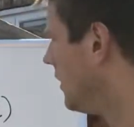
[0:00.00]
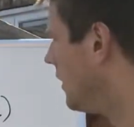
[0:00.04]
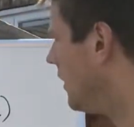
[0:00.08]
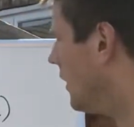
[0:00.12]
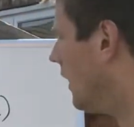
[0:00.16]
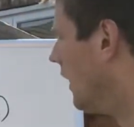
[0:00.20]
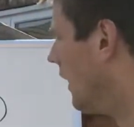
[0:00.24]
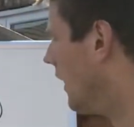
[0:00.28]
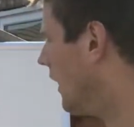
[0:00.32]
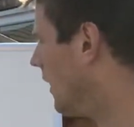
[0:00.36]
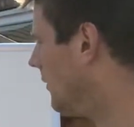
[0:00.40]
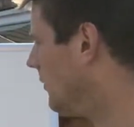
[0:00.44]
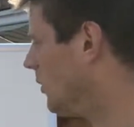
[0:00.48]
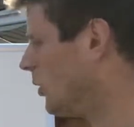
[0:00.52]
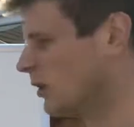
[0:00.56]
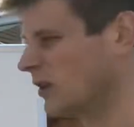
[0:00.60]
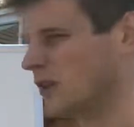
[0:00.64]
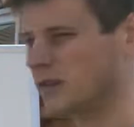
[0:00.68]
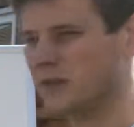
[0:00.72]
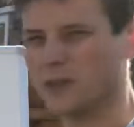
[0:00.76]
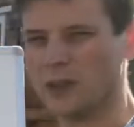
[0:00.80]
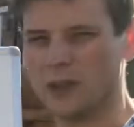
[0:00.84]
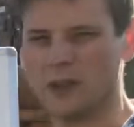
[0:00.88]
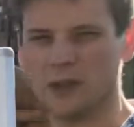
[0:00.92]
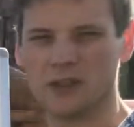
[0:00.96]
I'm not going to
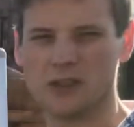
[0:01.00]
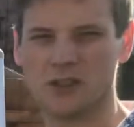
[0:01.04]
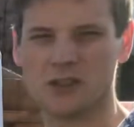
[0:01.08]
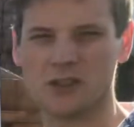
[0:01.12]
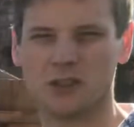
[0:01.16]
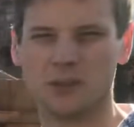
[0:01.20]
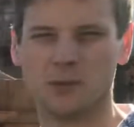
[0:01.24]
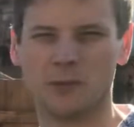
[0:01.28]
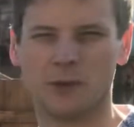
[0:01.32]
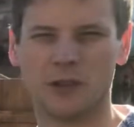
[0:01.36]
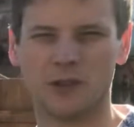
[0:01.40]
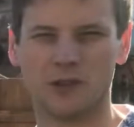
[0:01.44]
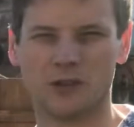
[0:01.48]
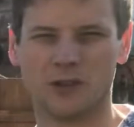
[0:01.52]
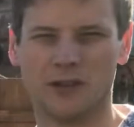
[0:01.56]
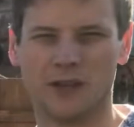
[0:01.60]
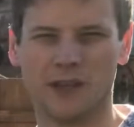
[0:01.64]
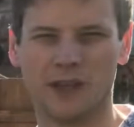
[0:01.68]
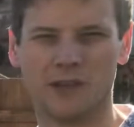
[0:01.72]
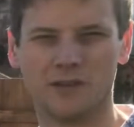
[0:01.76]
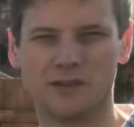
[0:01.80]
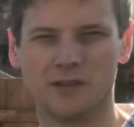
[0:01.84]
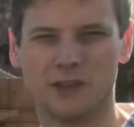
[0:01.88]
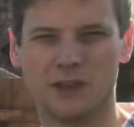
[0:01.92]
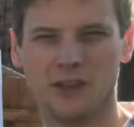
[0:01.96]
focus too much on that
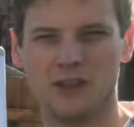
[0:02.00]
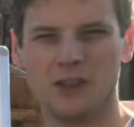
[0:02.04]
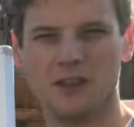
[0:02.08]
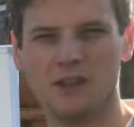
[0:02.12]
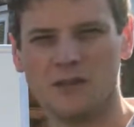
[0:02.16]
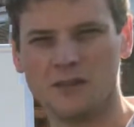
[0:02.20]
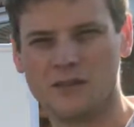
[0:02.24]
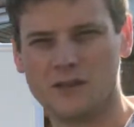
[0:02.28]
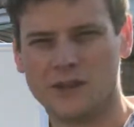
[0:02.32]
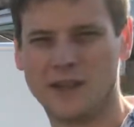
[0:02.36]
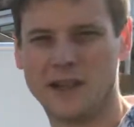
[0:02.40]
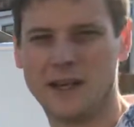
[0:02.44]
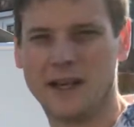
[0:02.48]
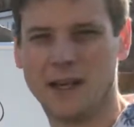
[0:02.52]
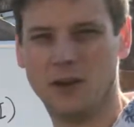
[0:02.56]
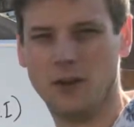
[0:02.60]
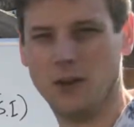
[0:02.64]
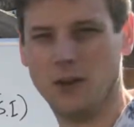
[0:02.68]
for now